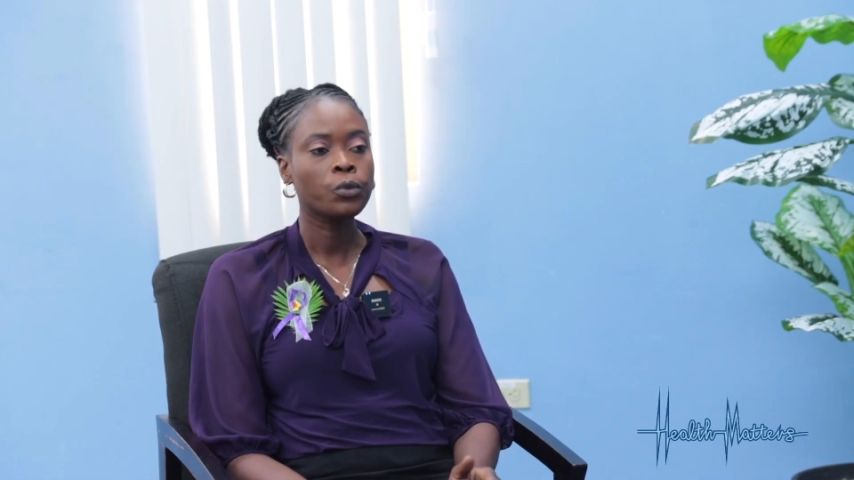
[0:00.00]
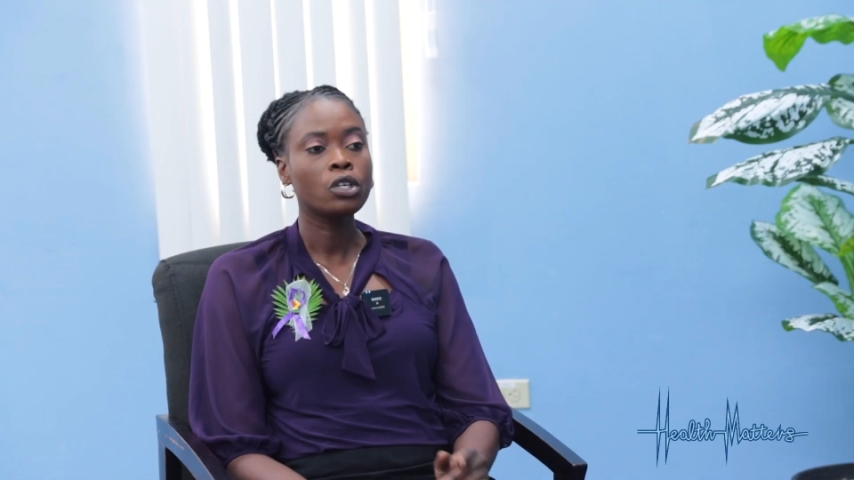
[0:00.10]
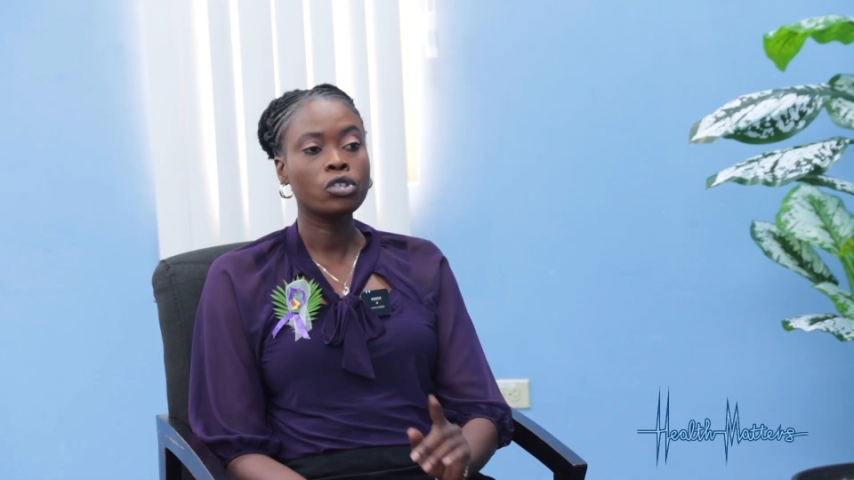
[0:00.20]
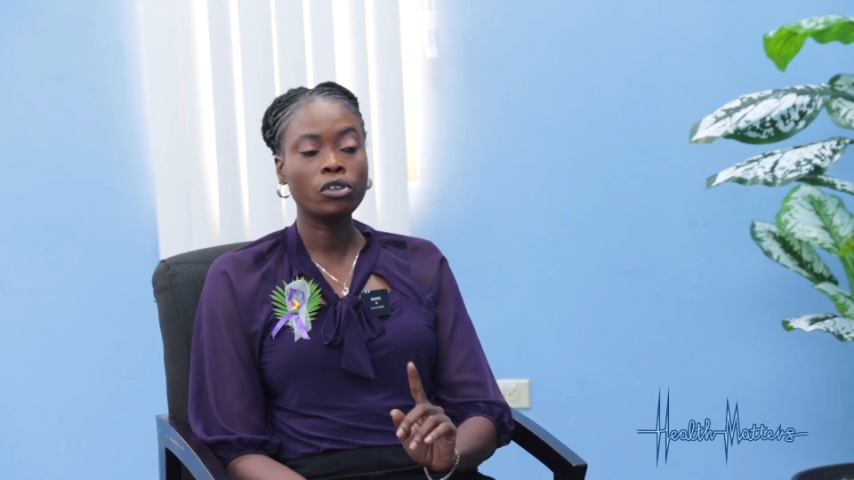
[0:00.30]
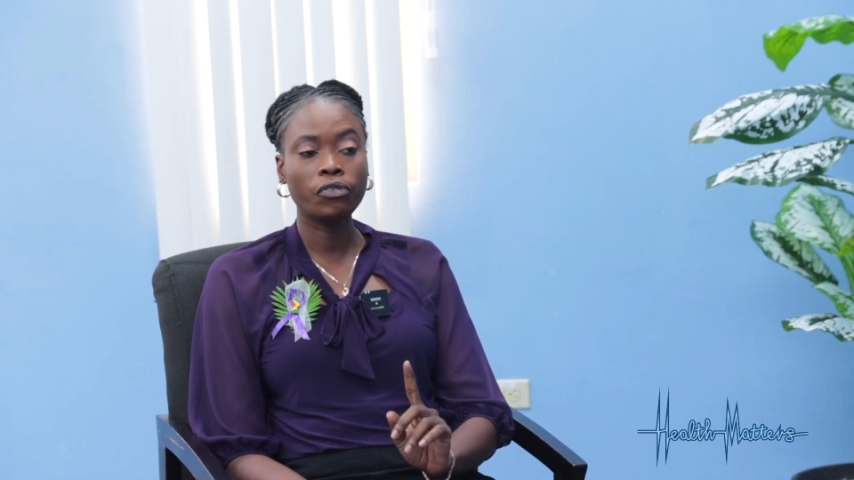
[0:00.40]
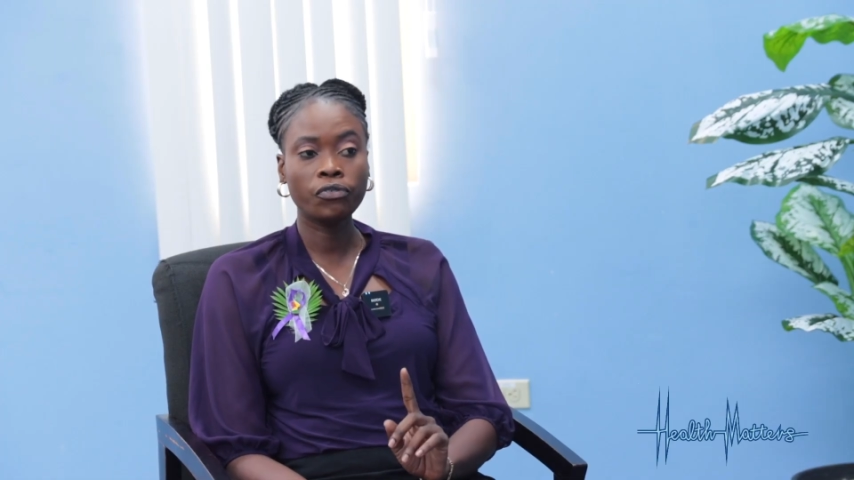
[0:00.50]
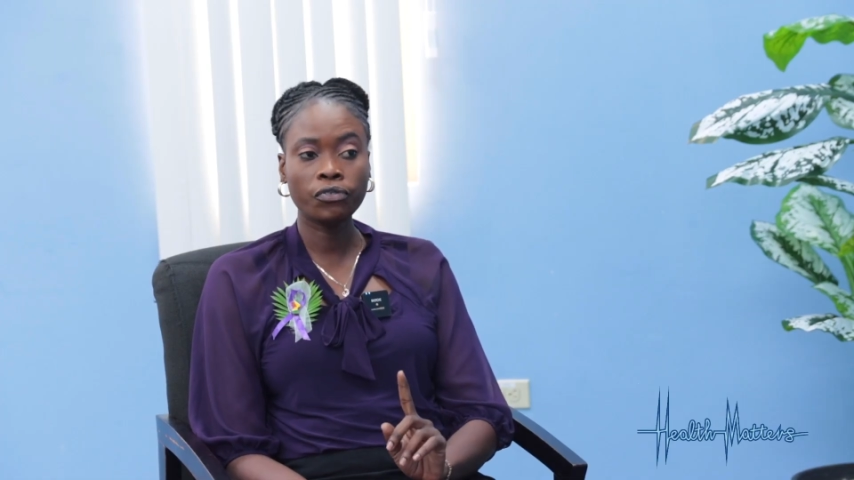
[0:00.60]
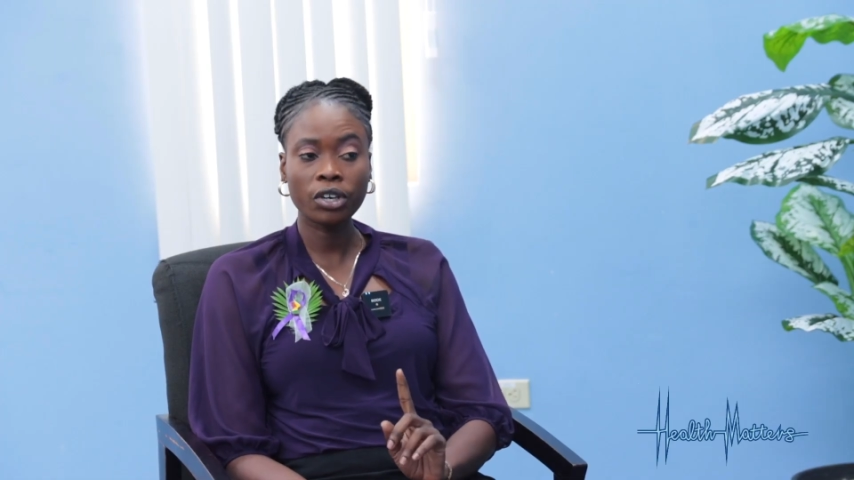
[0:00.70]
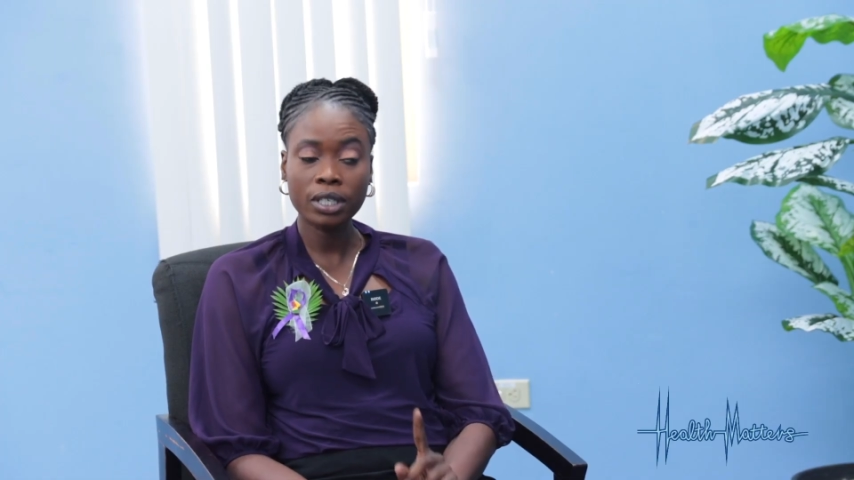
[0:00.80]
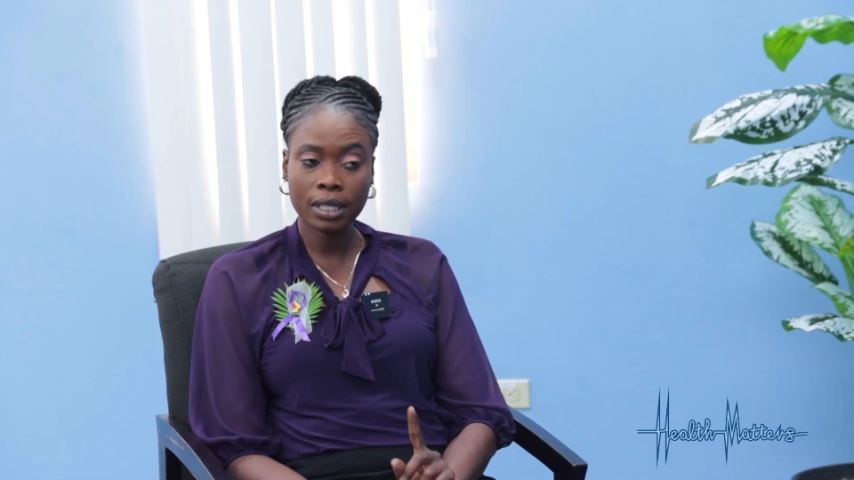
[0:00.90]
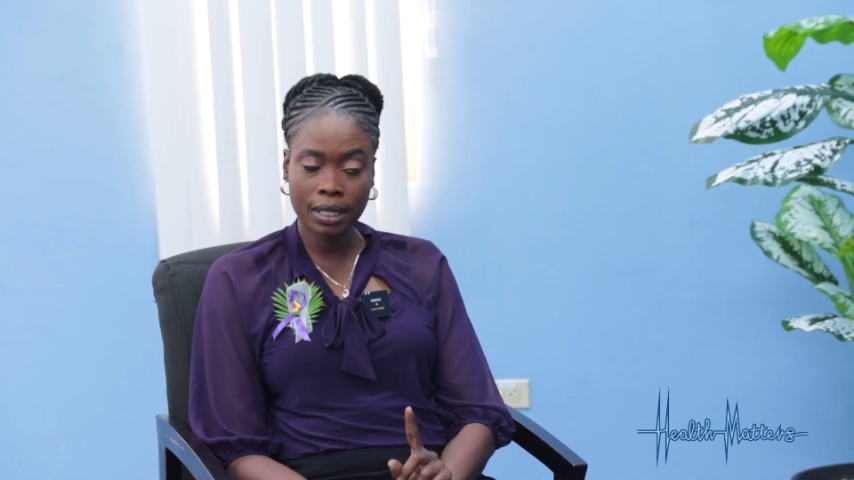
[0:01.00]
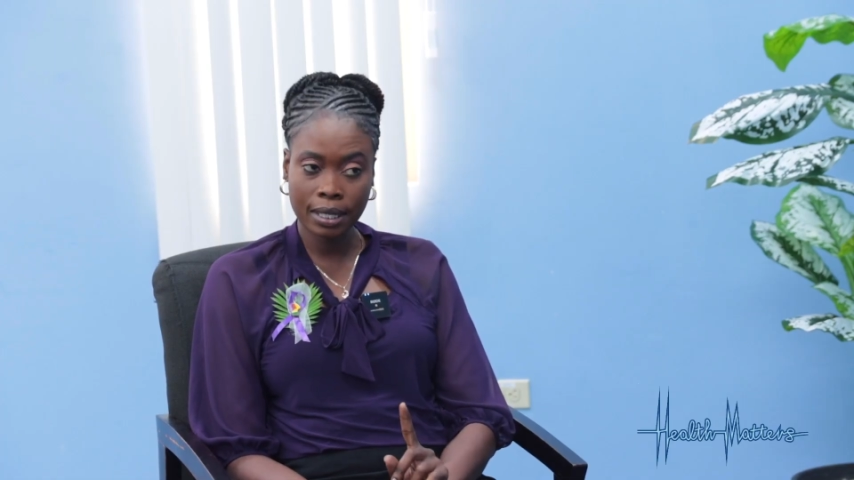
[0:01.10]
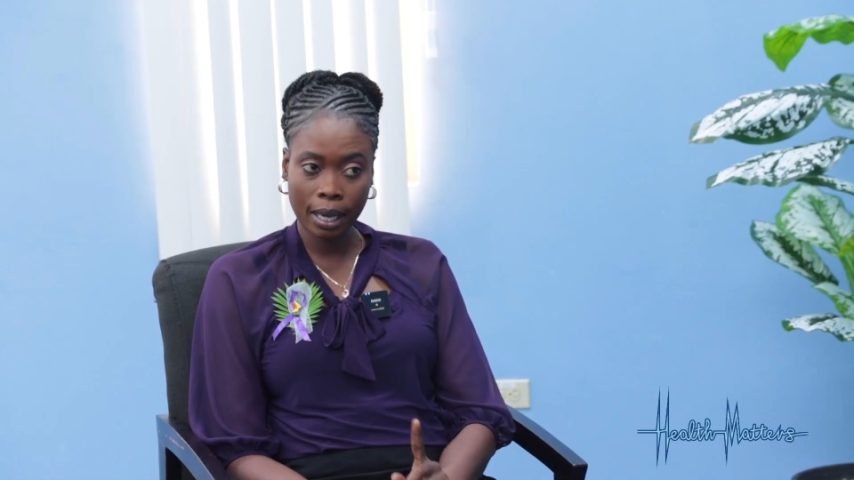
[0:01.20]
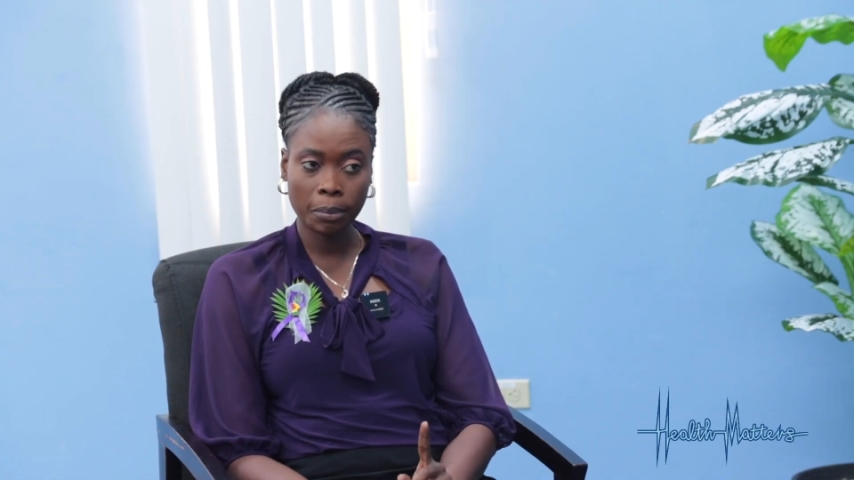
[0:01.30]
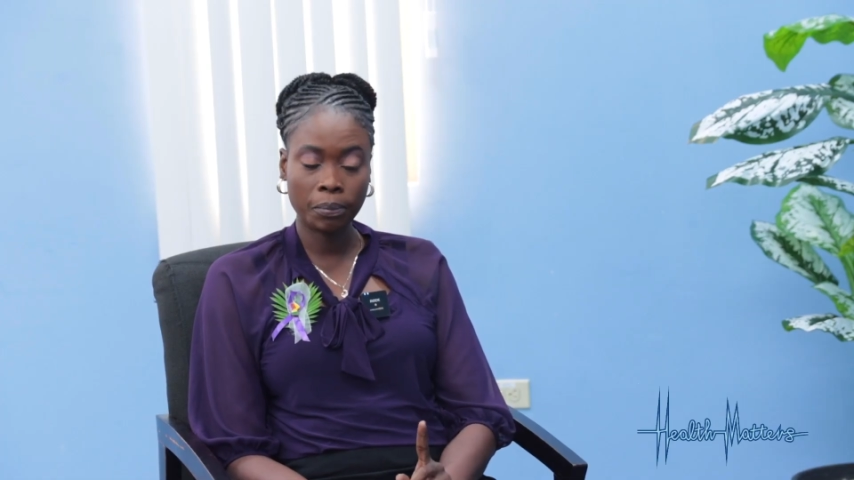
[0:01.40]
So the first
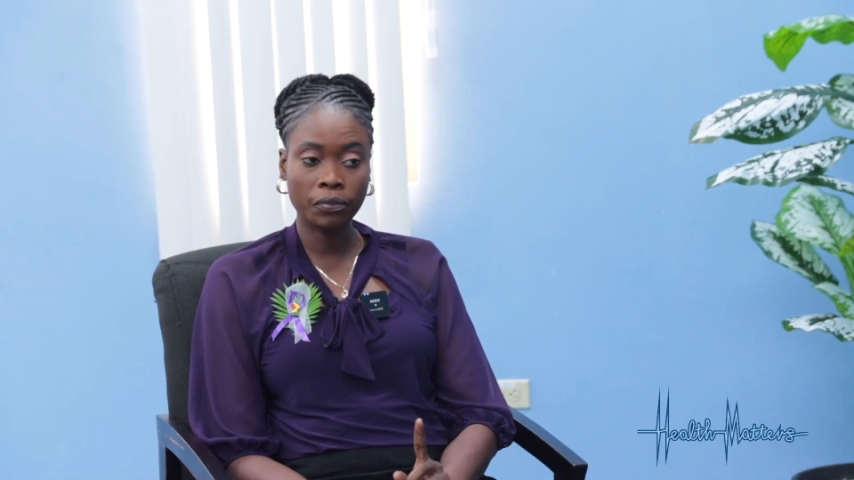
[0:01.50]
step